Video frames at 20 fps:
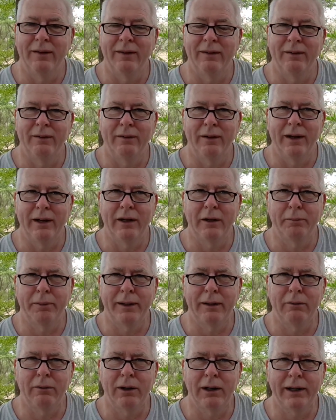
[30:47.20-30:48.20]
it'd have
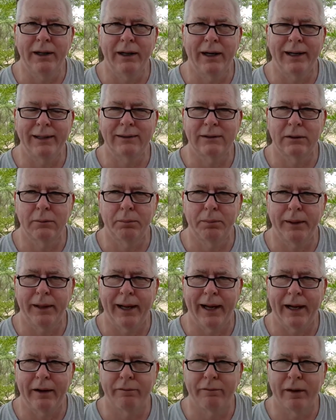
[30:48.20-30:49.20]
been really nice to
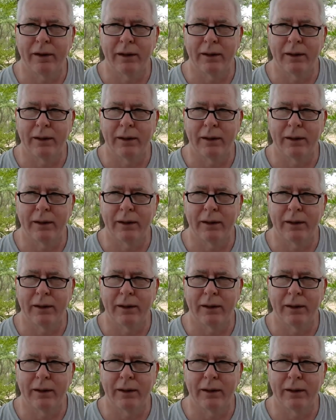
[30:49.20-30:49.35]
have